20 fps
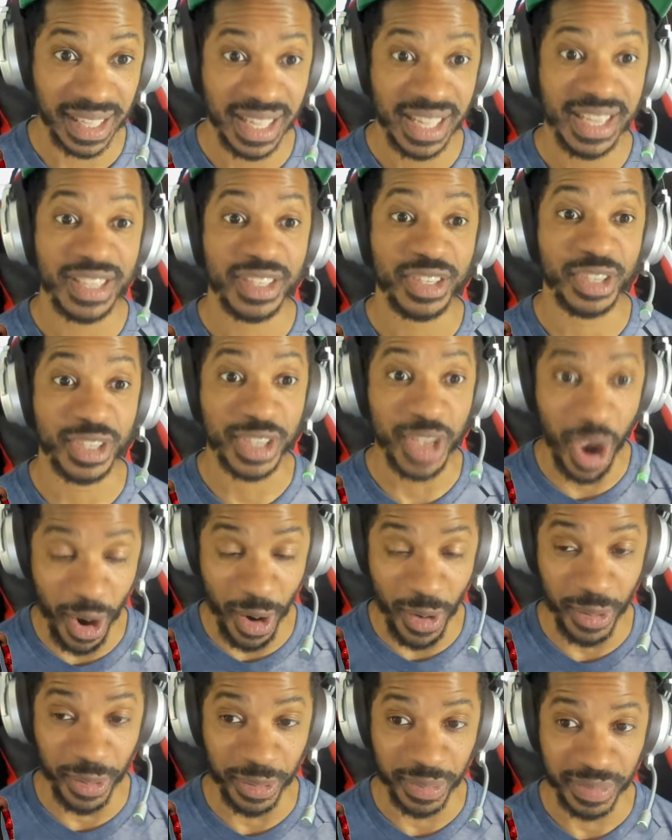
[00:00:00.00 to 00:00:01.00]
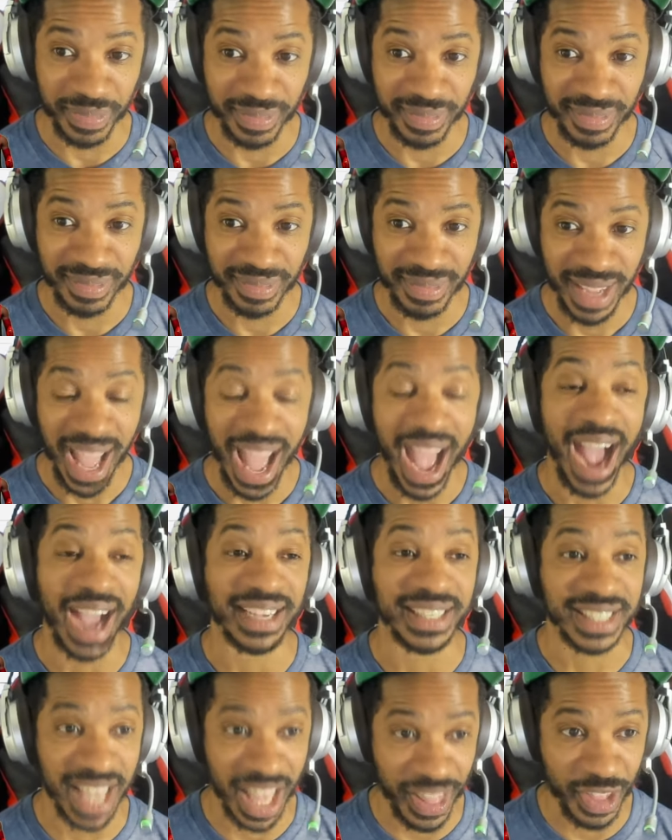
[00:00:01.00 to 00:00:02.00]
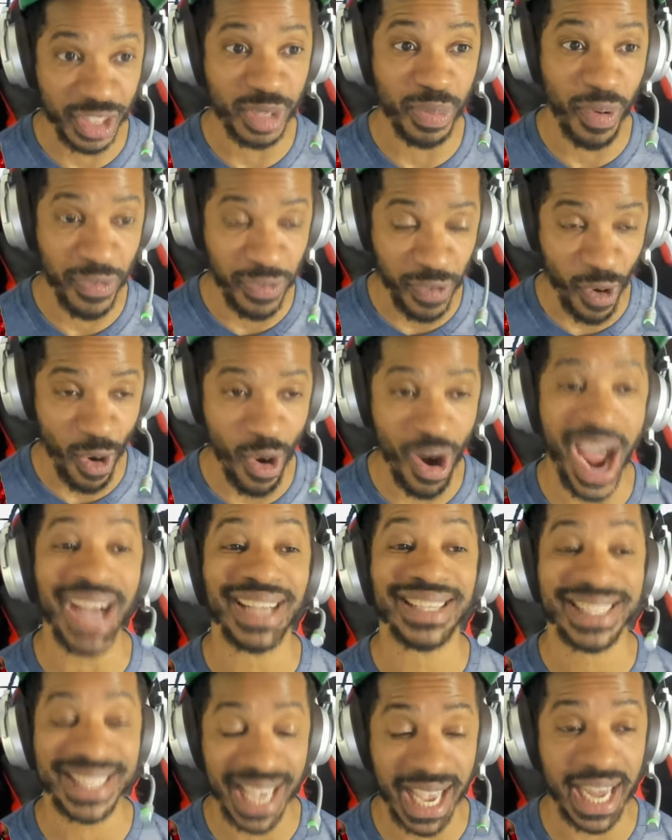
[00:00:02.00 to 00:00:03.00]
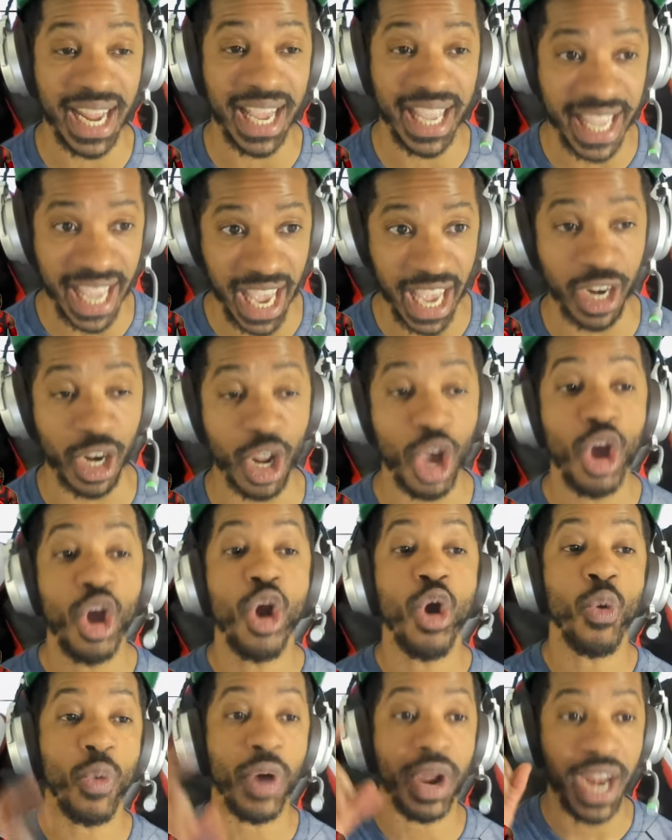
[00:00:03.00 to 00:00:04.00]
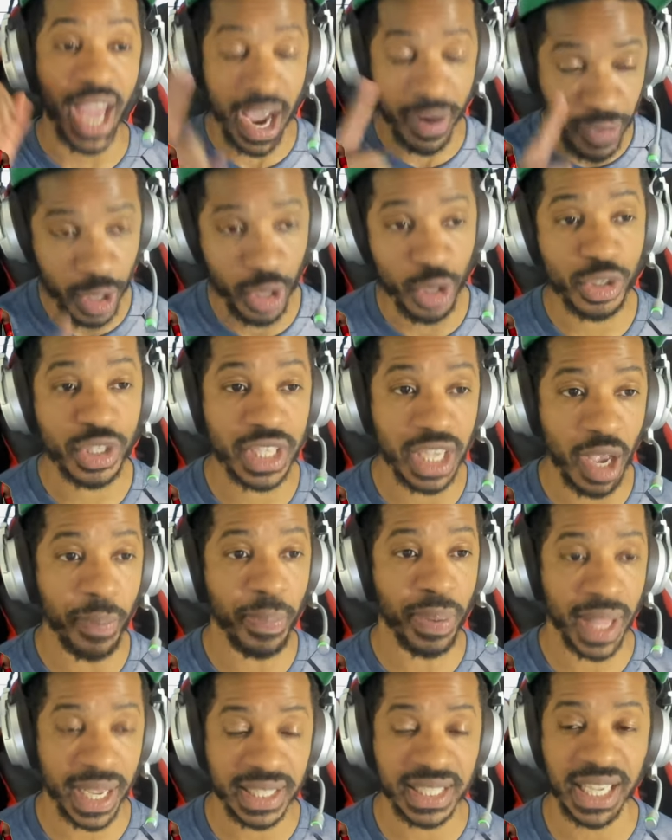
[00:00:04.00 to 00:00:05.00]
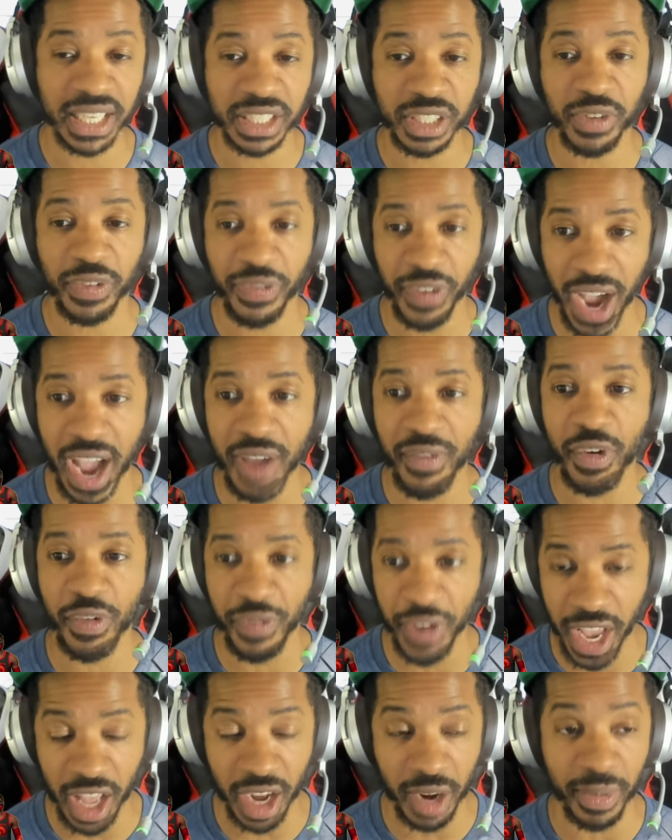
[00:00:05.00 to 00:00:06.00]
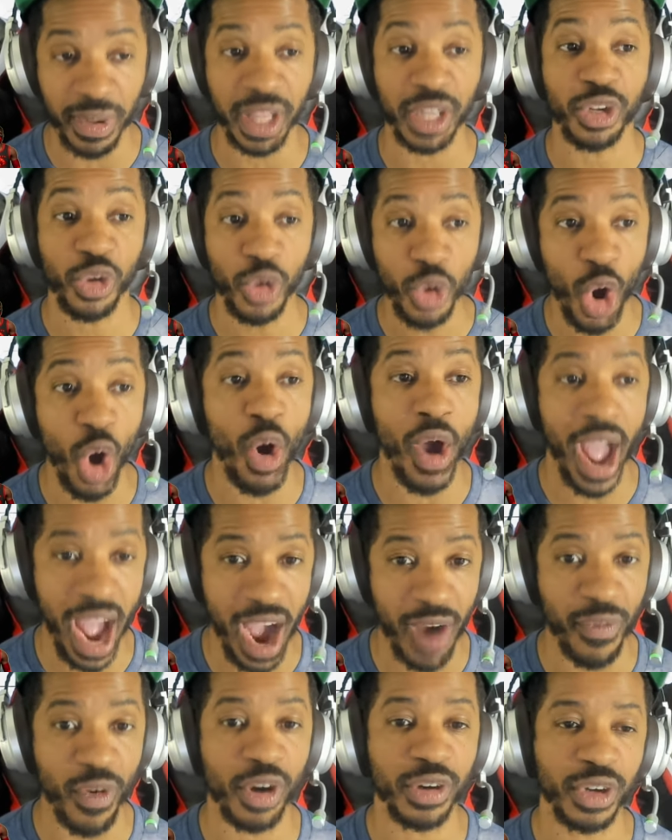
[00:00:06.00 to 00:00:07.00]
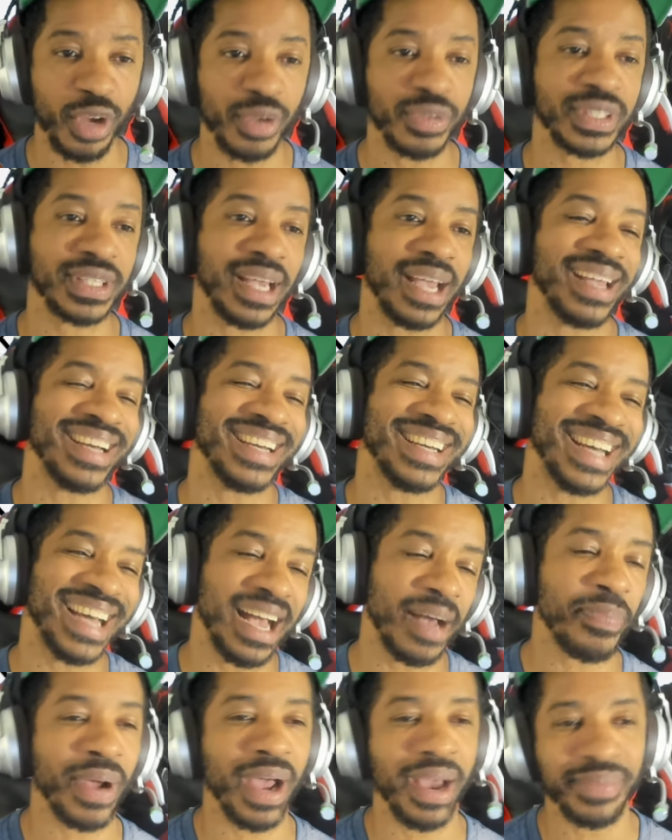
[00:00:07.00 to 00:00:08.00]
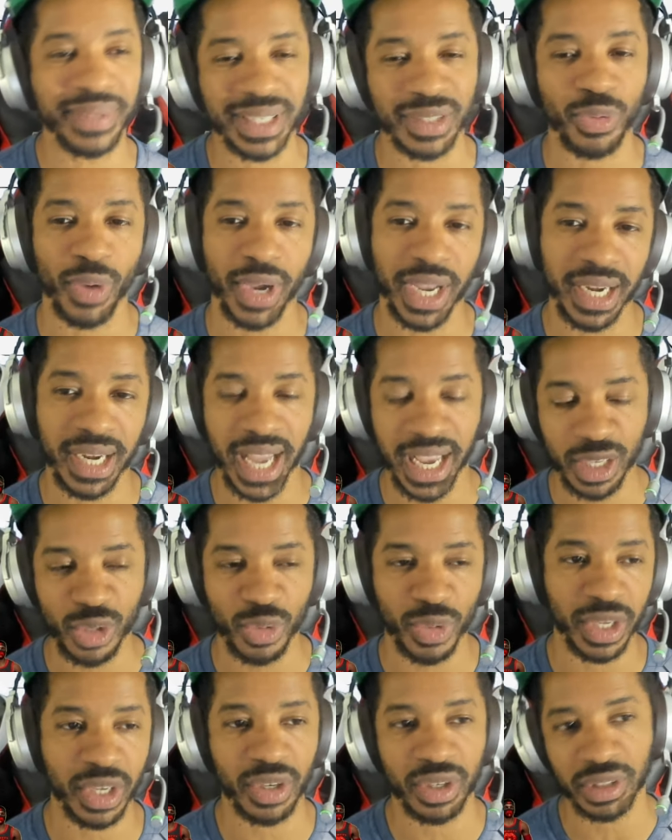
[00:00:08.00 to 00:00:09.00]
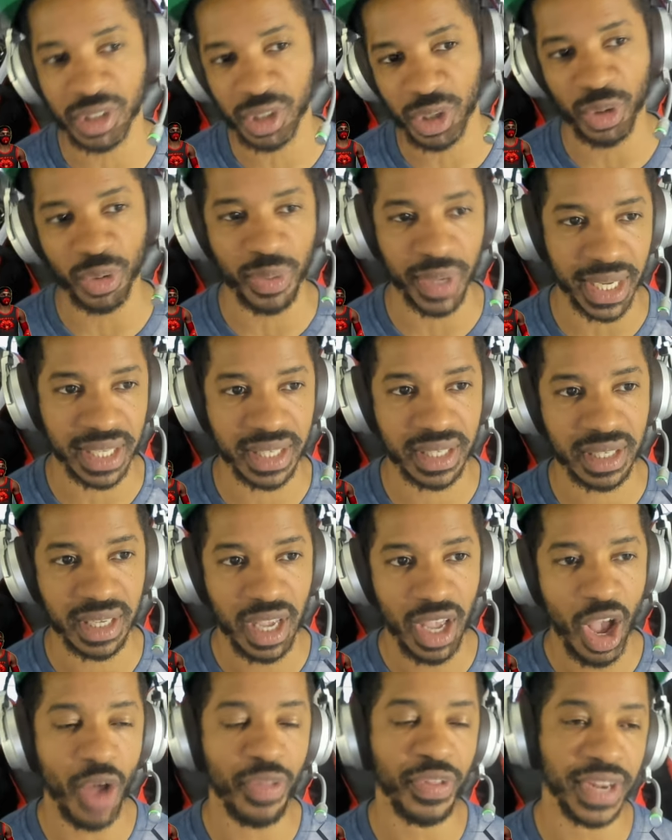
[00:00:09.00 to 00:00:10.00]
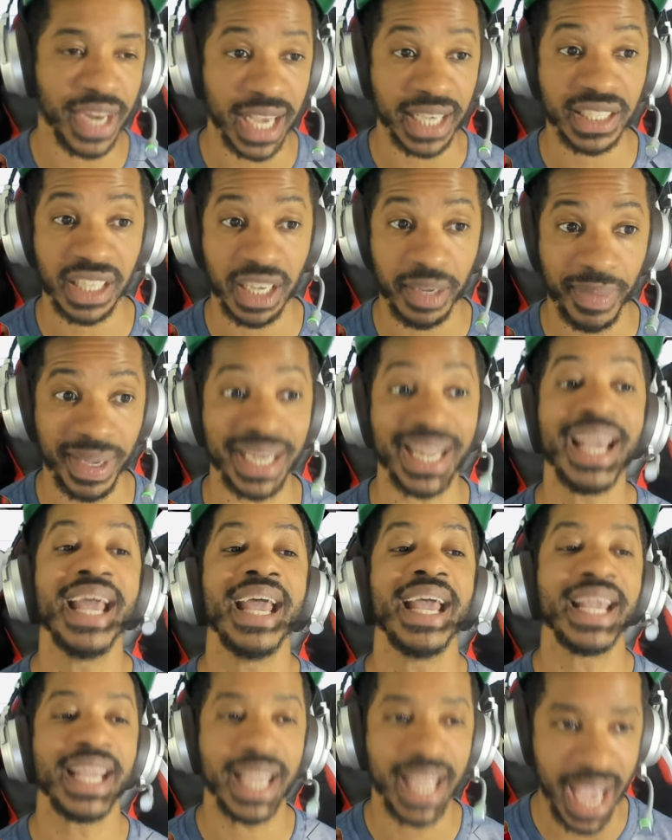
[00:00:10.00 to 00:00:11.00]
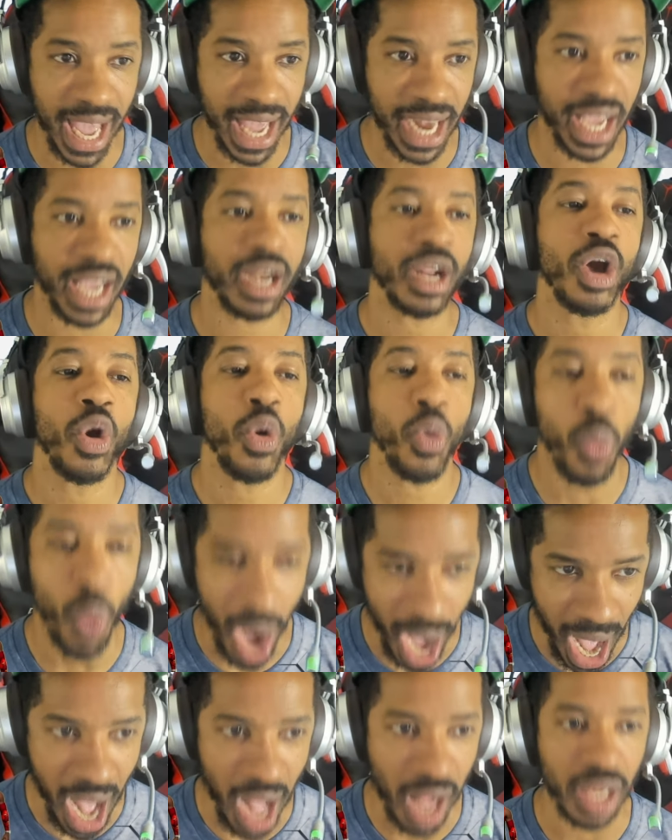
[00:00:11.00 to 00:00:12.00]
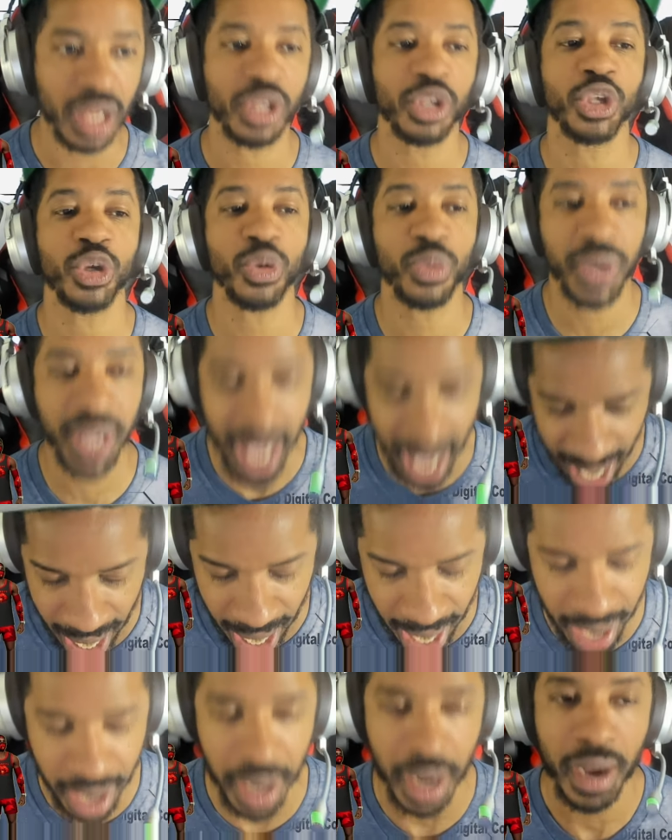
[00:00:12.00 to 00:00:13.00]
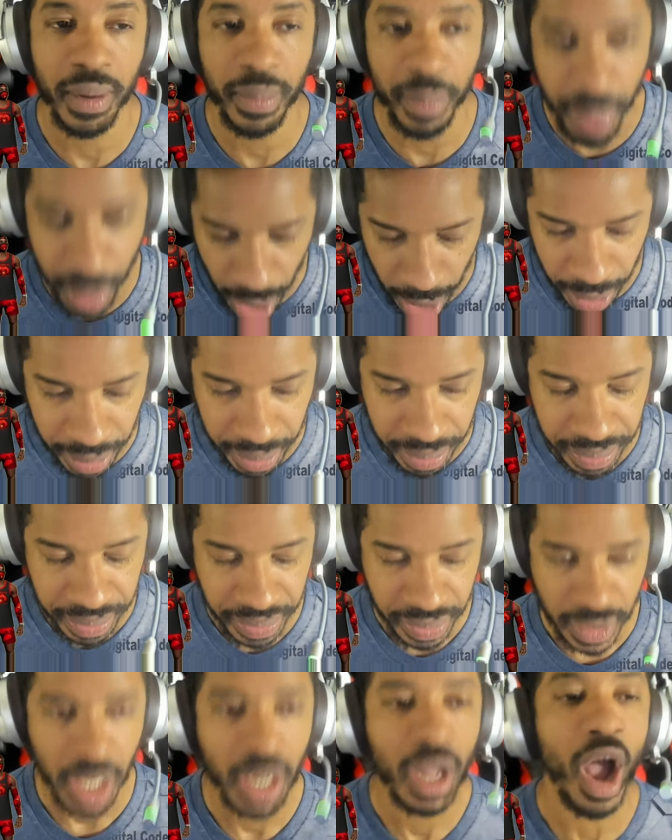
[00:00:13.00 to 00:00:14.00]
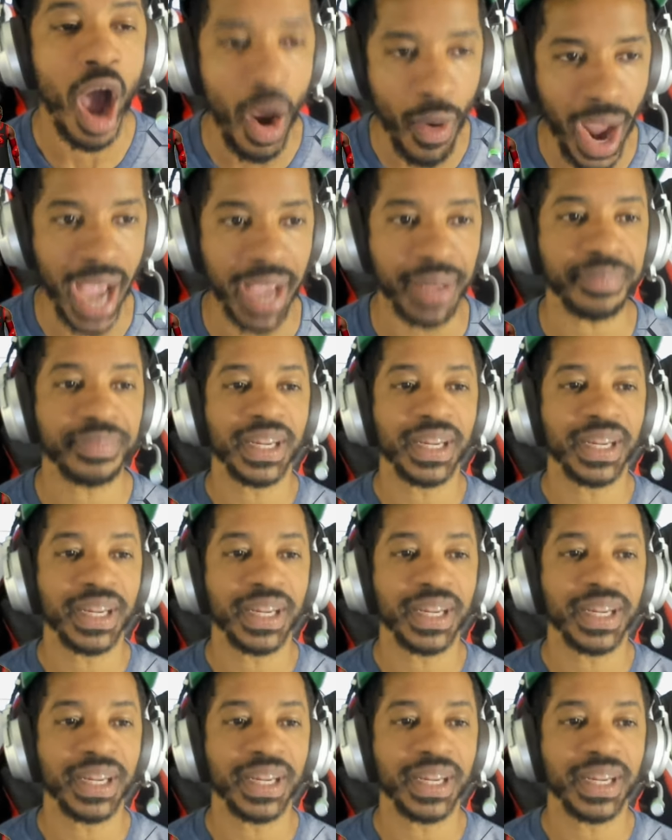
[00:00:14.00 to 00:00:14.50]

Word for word: So, I said this before, I say it again whenever you see a PlayStation 5 available and you don't have one, don't say, ah, I'll probably just wait next week or two weeks on the next shipment. Get it while you can, bro. All right.